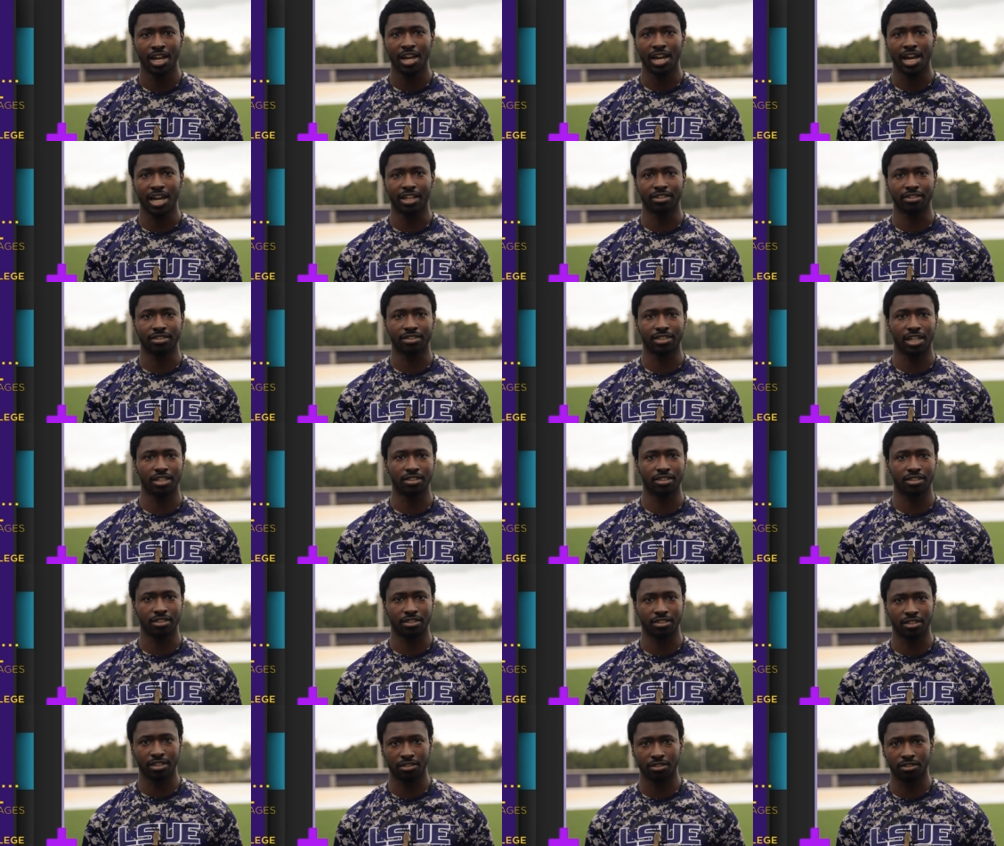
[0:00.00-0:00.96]
at the San
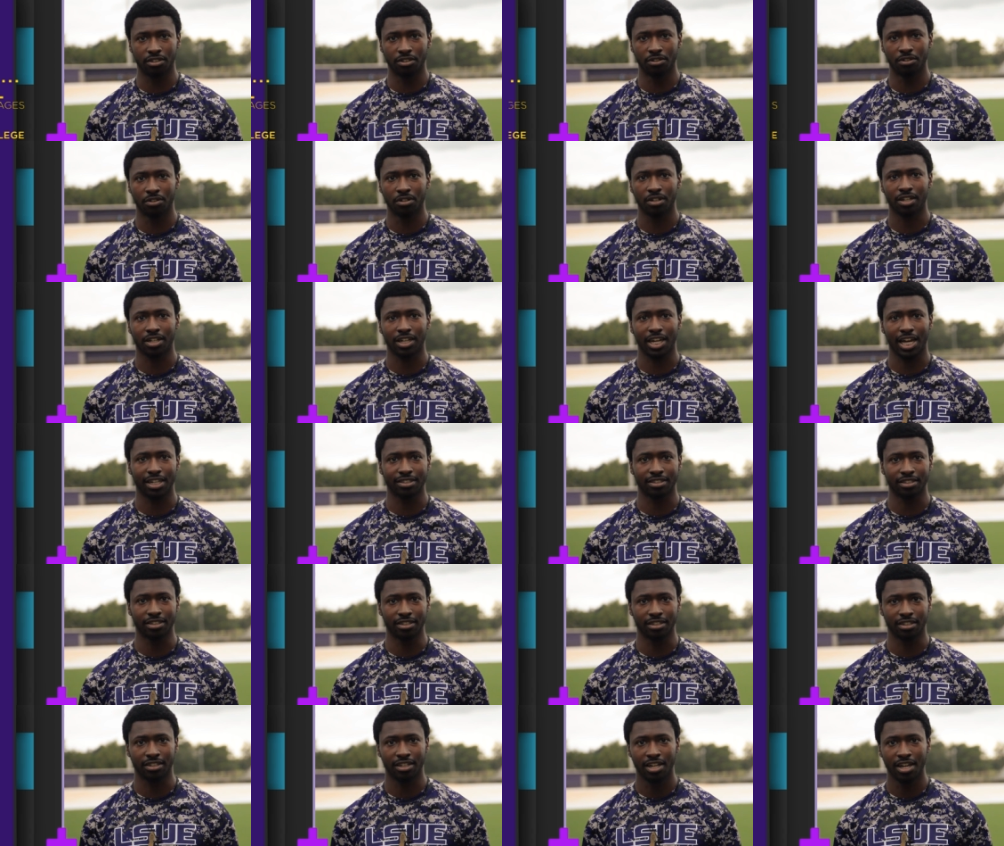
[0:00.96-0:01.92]
Jacinto
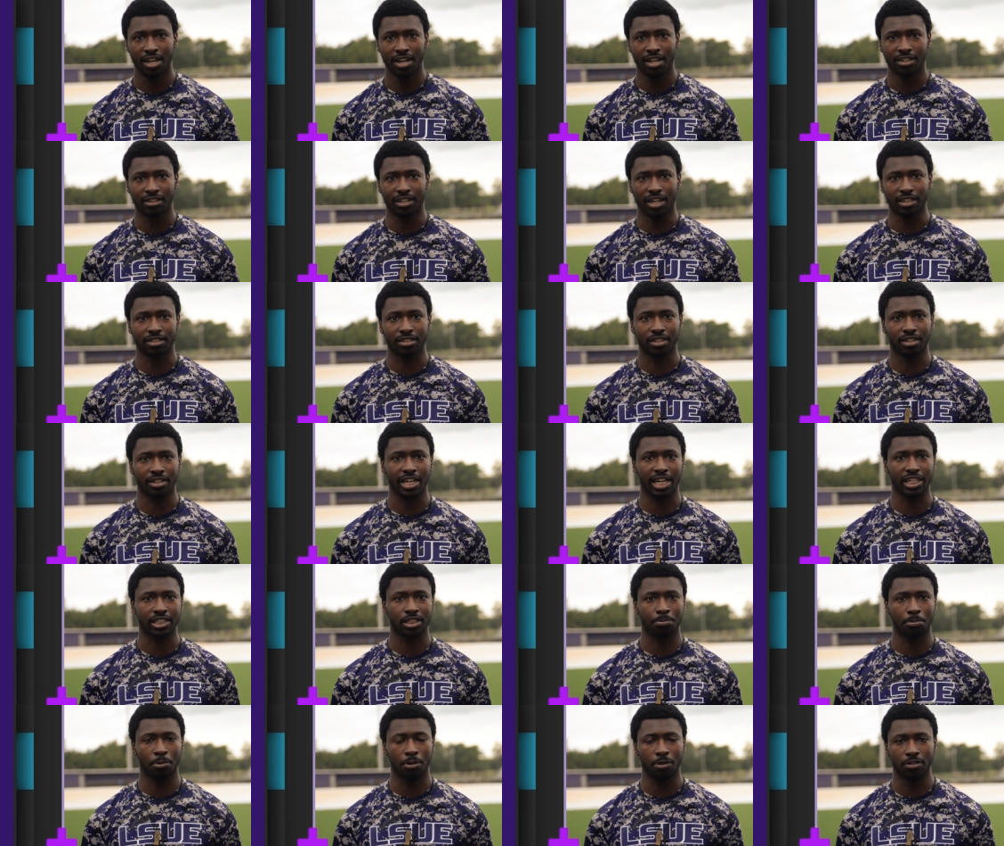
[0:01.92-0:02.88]
Classic. That's a look at
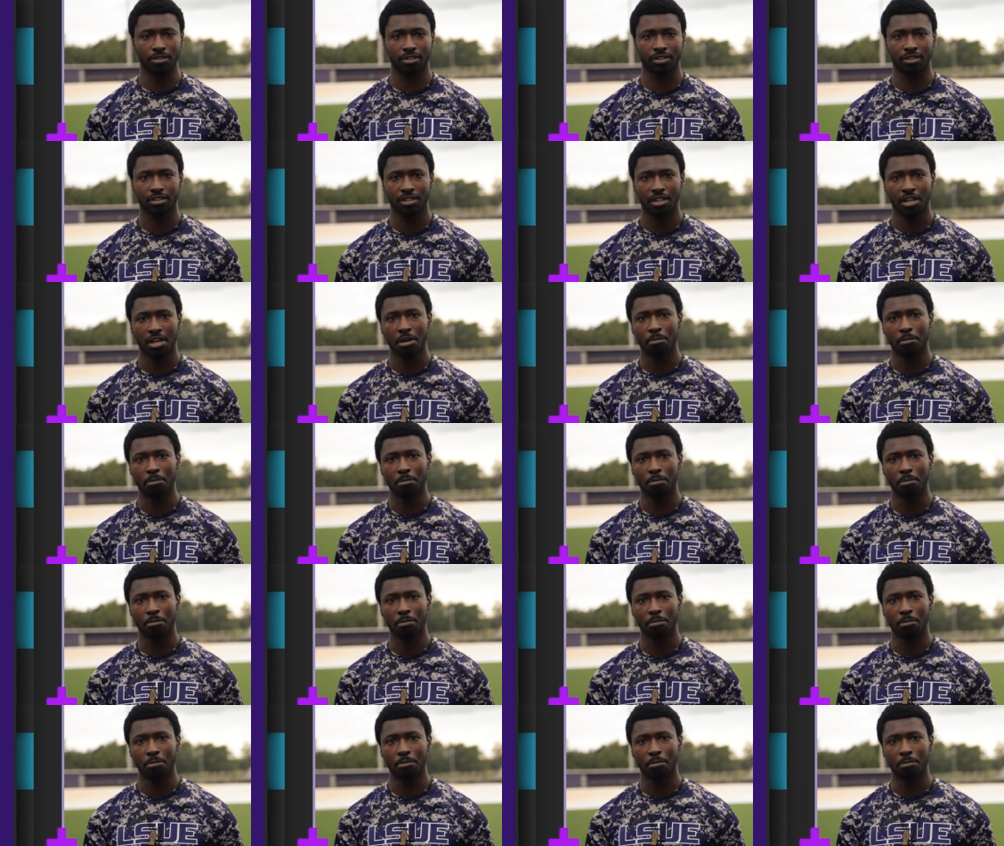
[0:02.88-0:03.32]
sports.